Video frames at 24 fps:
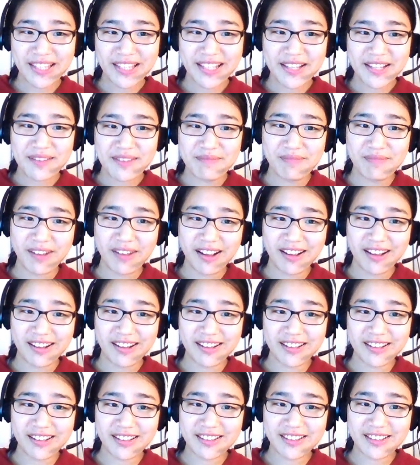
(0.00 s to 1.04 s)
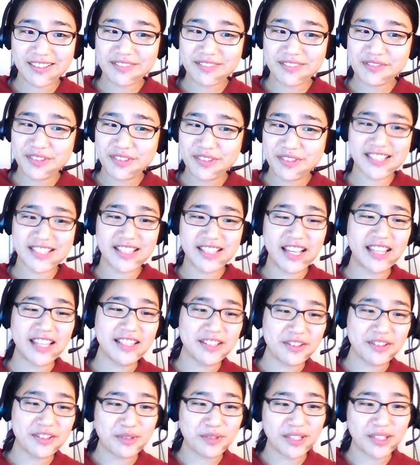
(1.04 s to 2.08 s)
But very
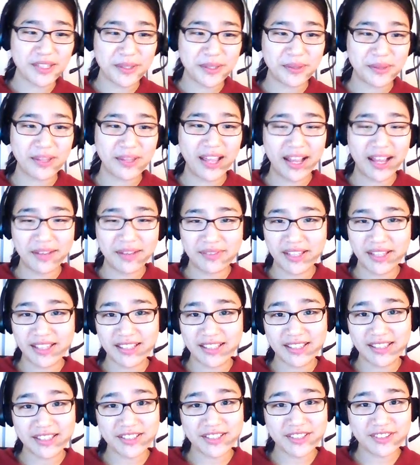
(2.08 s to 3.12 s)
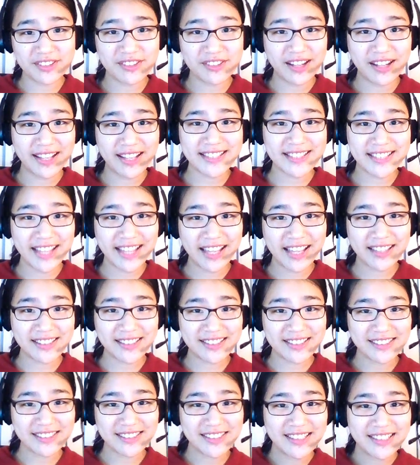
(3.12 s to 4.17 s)
sadly, we don't have that in the US
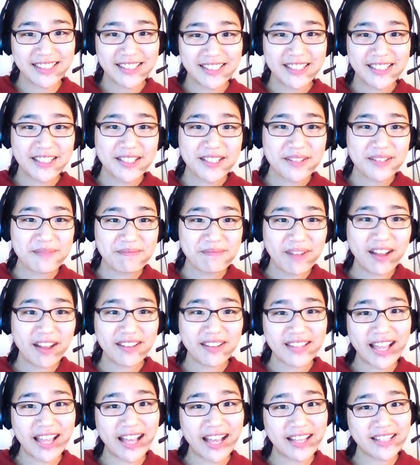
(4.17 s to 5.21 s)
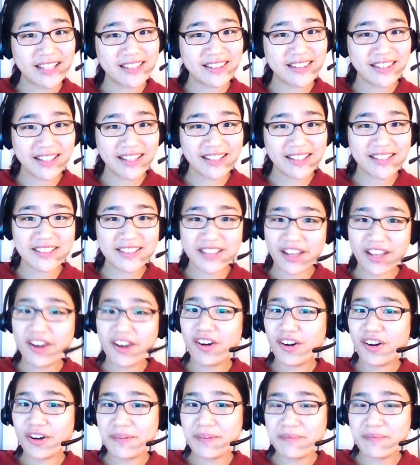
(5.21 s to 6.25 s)
yet. But I think there
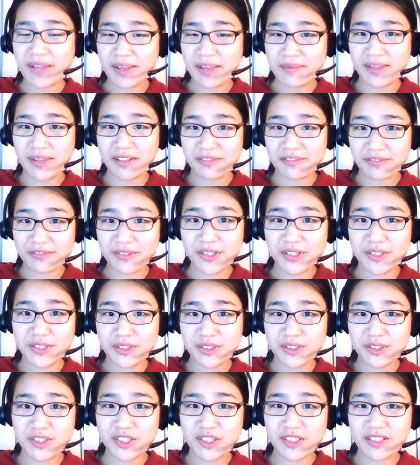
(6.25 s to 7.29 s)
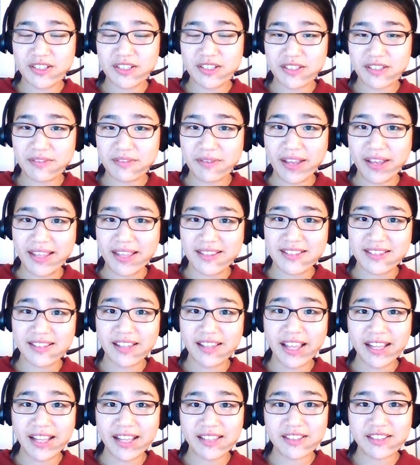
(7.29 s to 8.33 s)
are maybe a few children's events
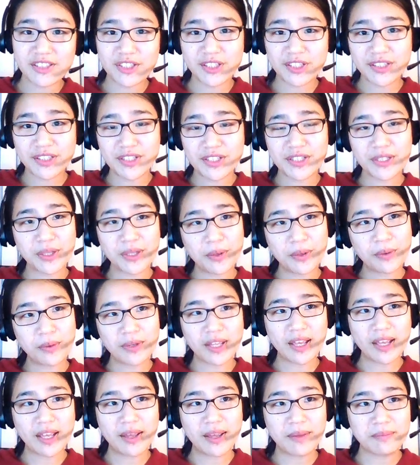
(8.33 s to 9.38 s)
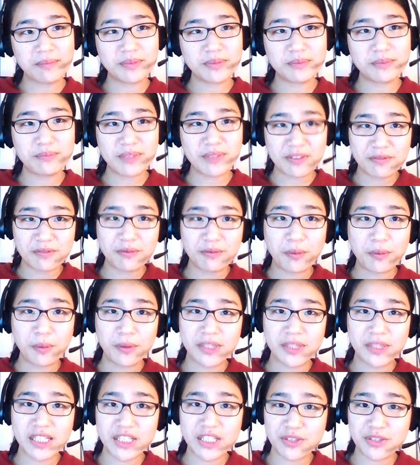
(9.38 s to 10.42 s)
like the Children's Go Camp before
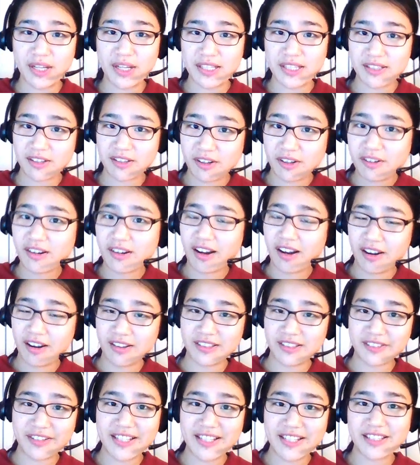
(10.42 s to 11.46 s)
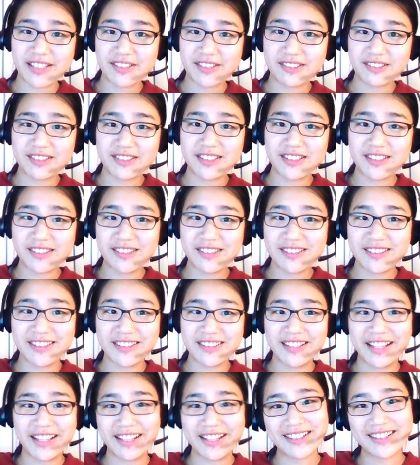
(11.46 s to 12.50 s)
the US Go Congress. You could
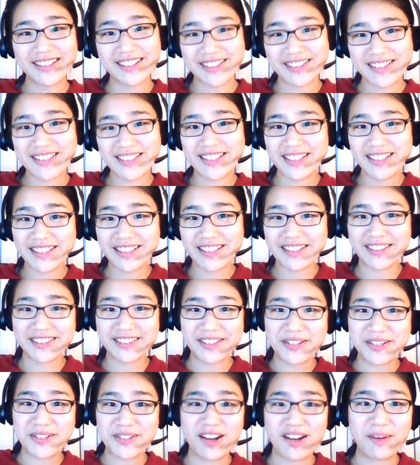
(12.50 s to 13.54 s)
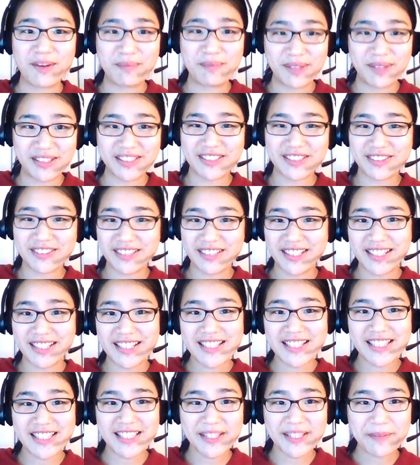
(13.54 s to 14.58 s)
like consider those opportunities.